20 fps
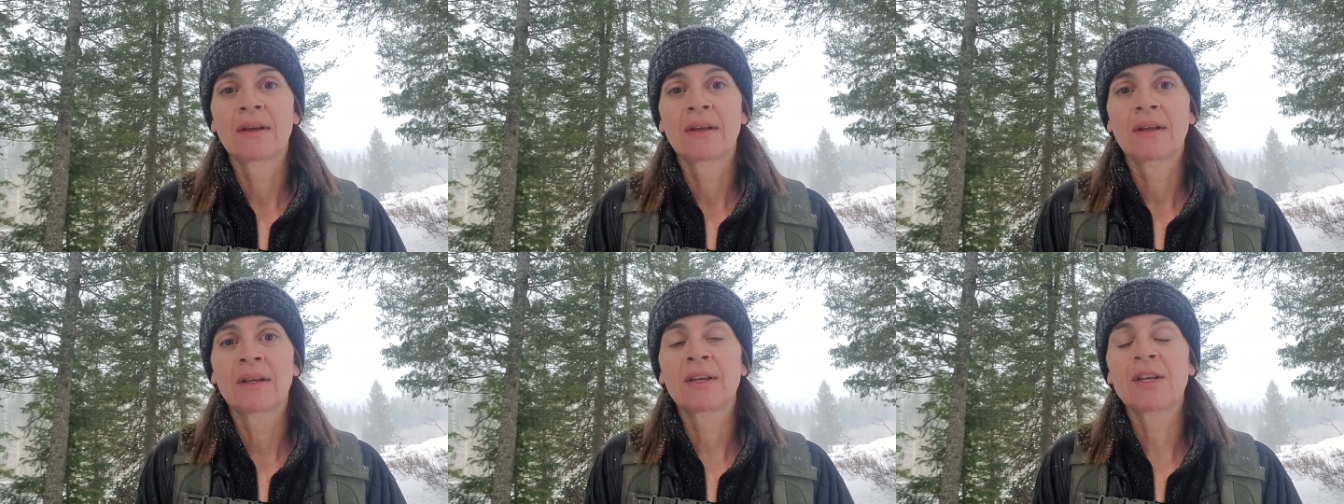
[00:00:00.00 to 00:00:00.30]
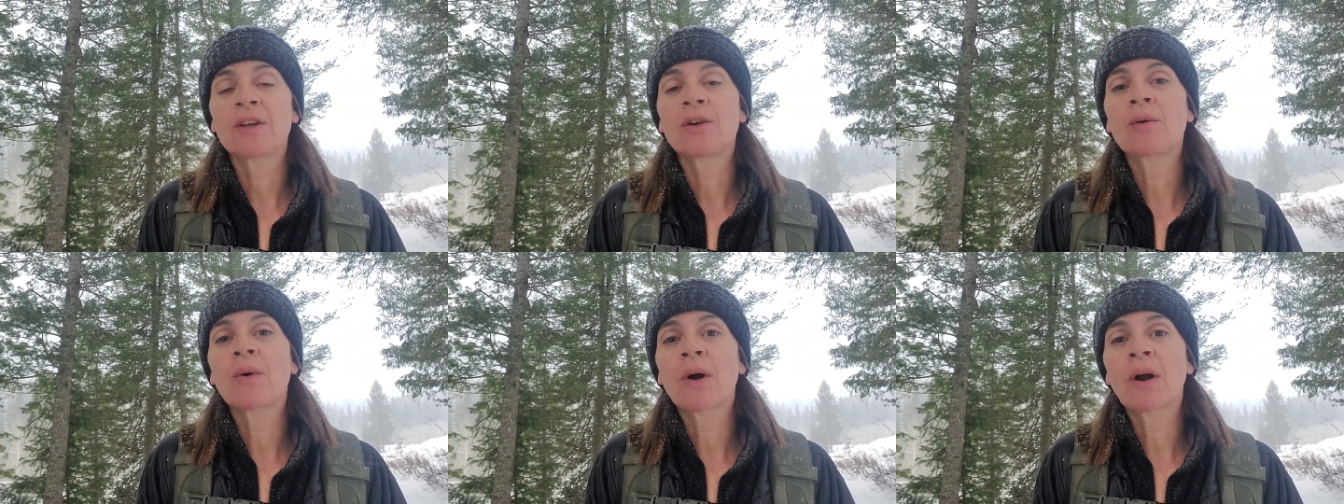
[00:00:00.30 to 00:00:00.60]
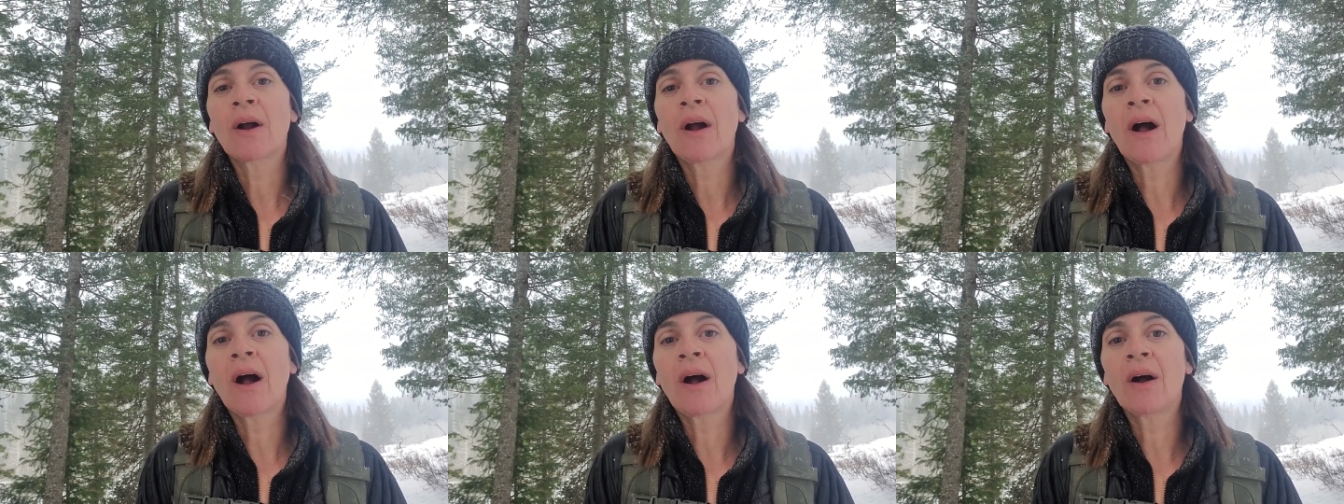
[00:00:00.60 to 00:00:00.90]
and you
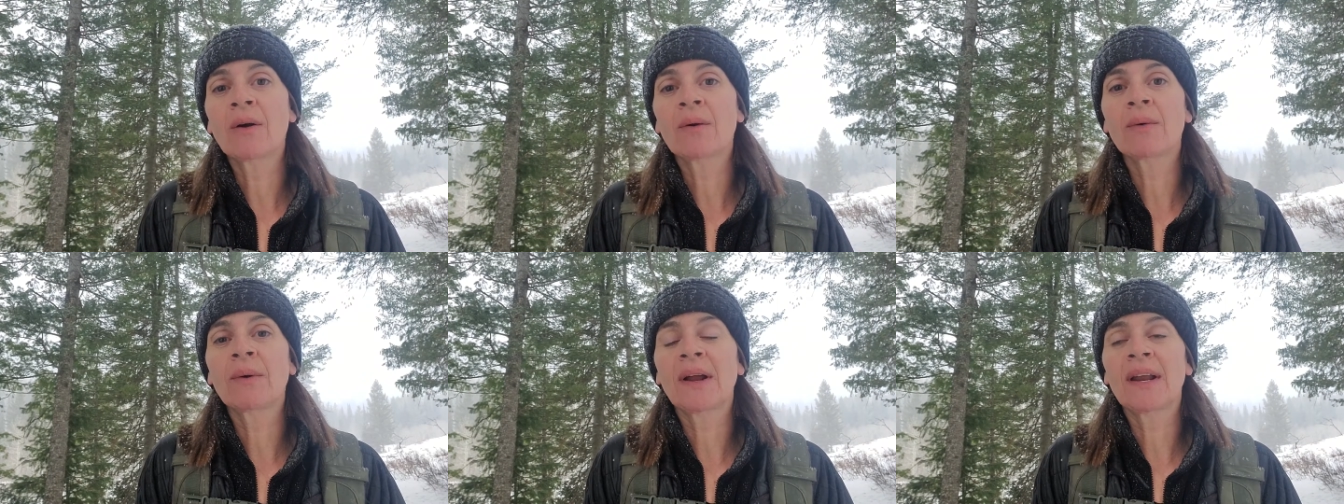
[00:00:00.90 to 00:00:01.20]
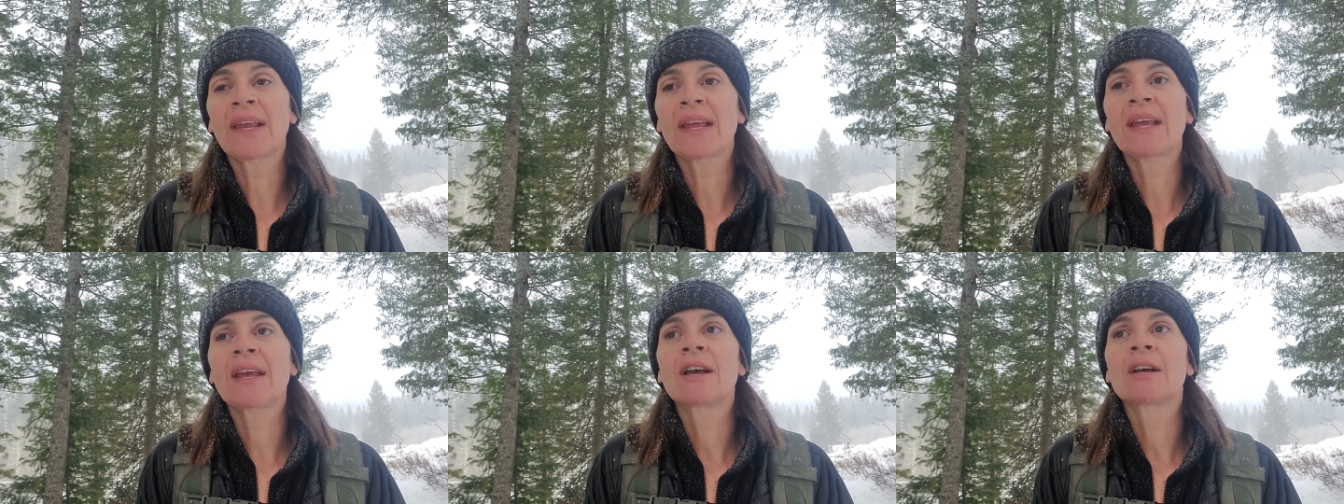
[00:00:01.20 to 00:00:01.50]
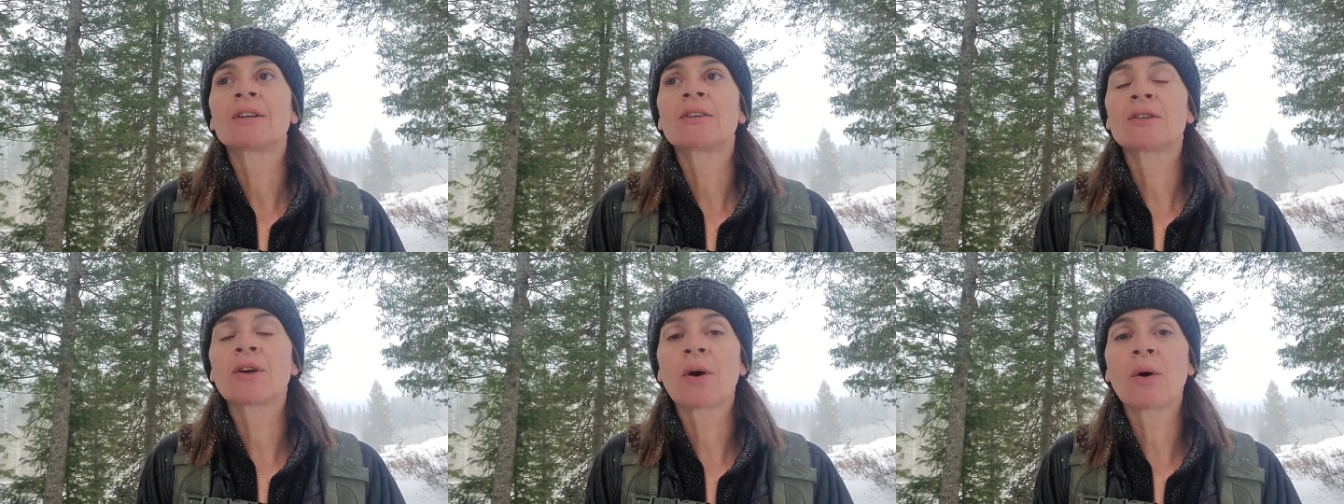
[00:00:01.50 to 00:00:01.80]
are already
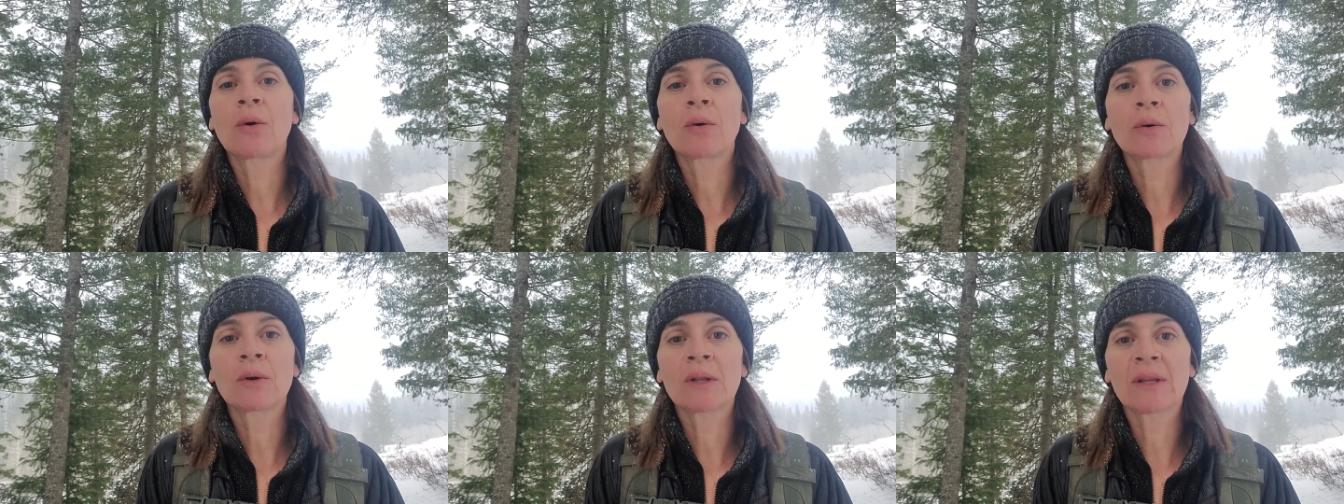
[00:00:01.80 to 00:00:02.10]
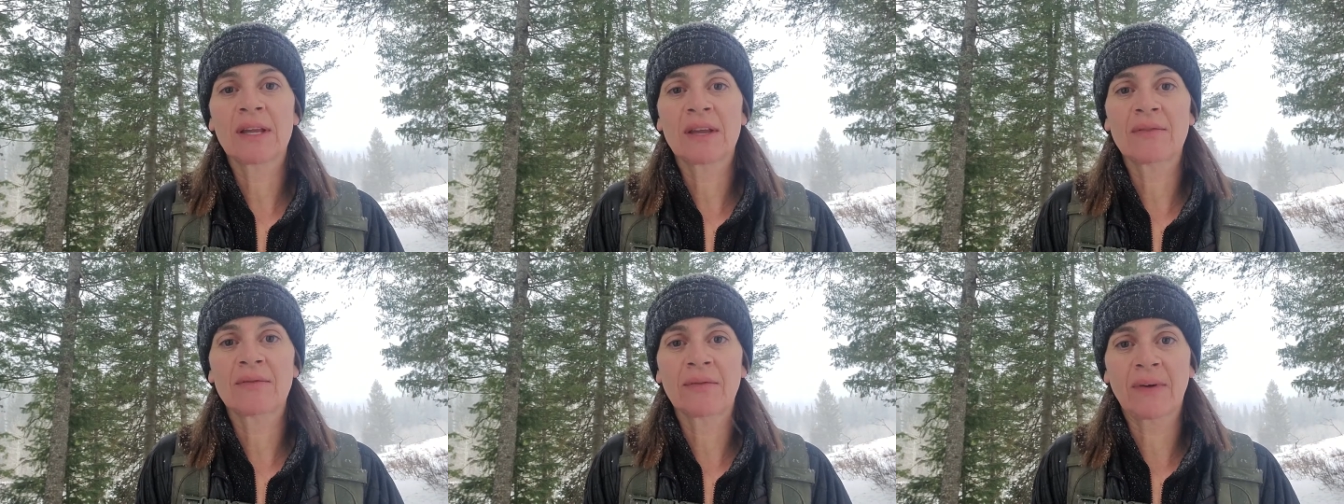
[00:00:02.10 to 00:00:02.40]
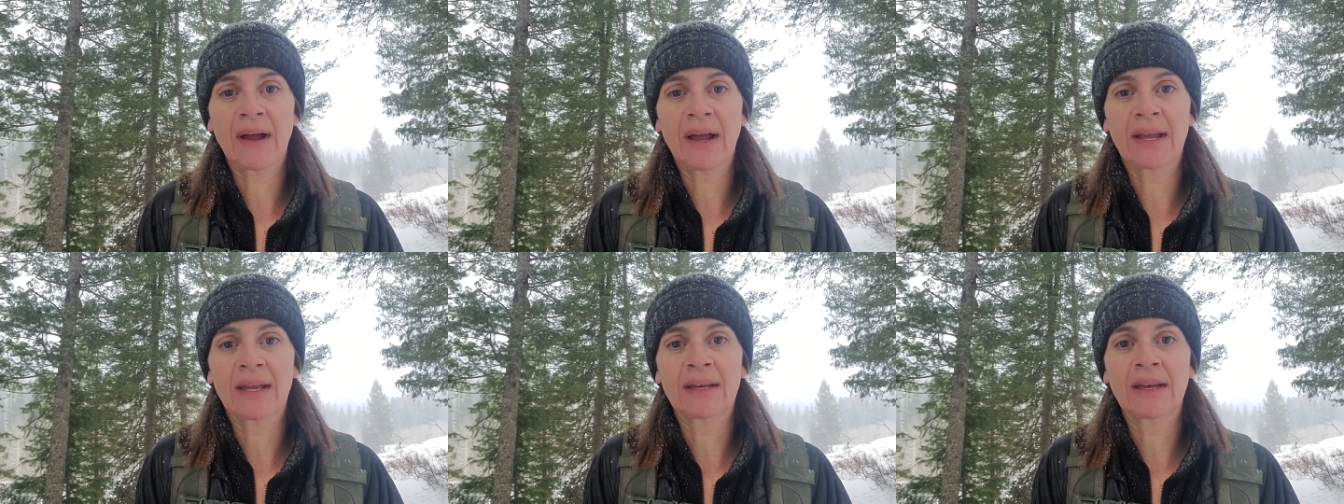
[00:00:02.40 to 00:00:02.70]
totally
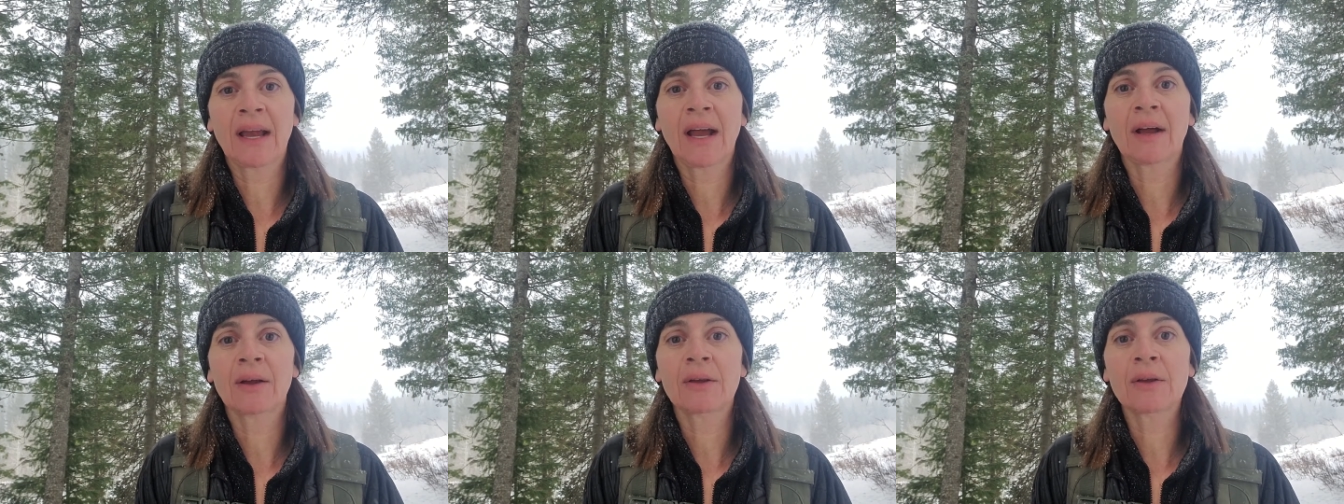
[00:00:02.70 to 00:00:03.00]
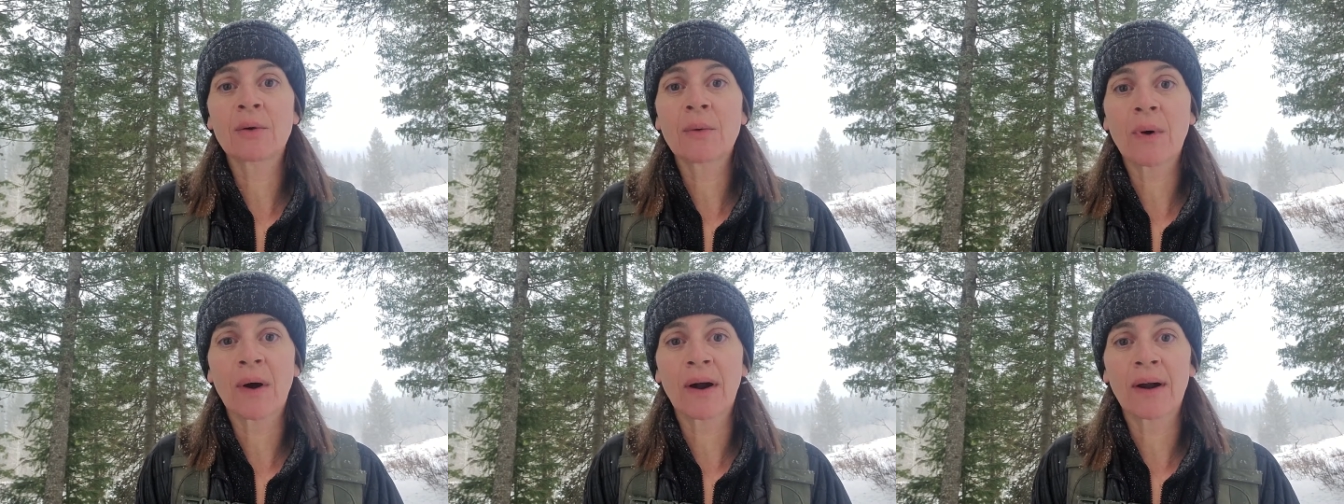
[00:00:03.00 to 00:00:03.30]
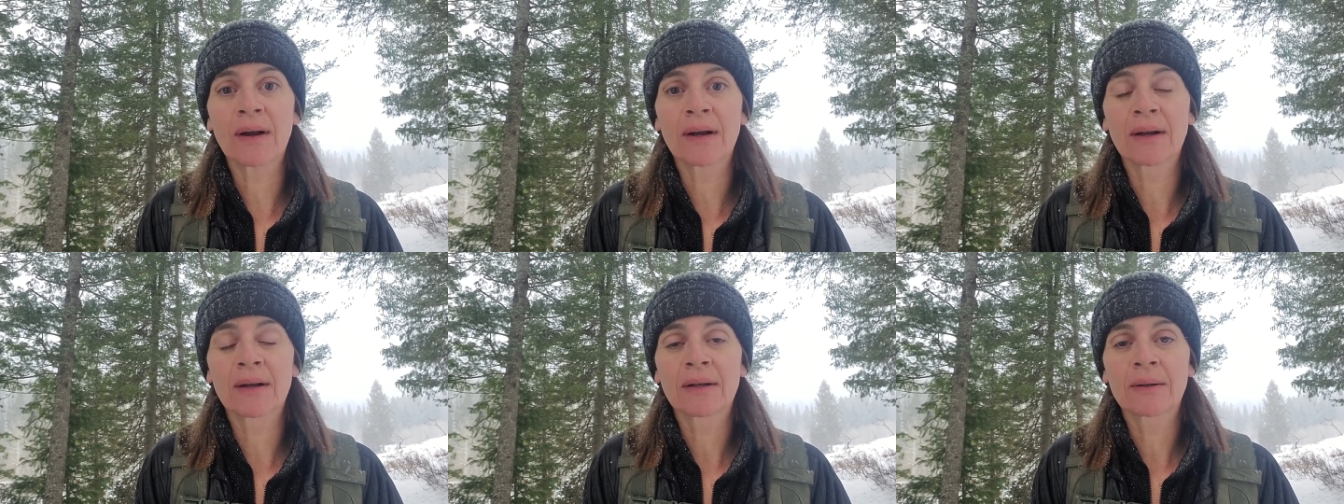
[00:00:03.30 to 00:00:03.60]
fine how you
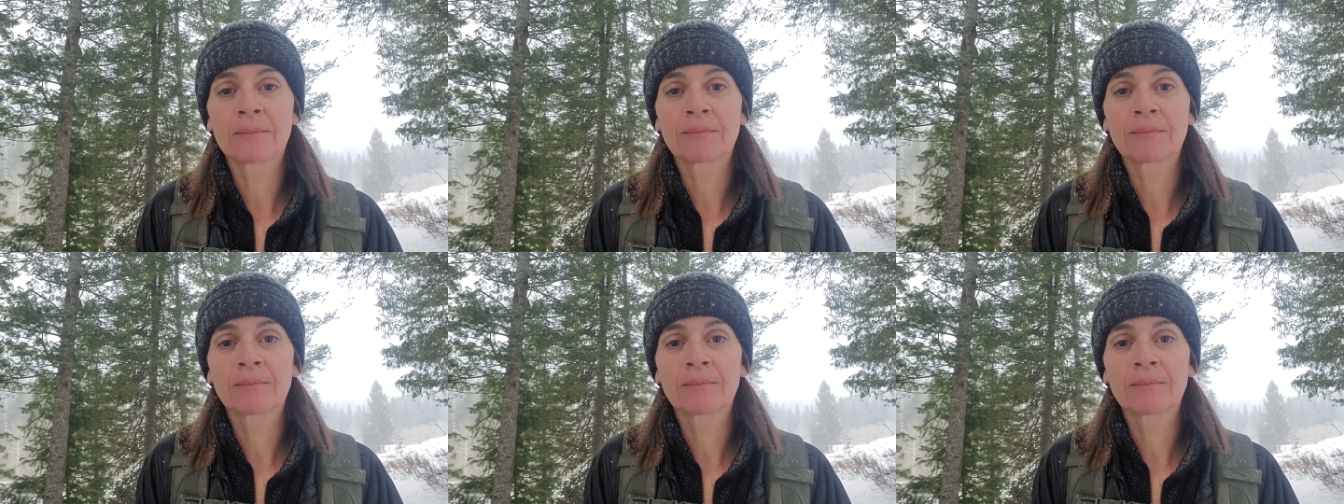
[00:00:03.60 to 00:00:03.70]
are.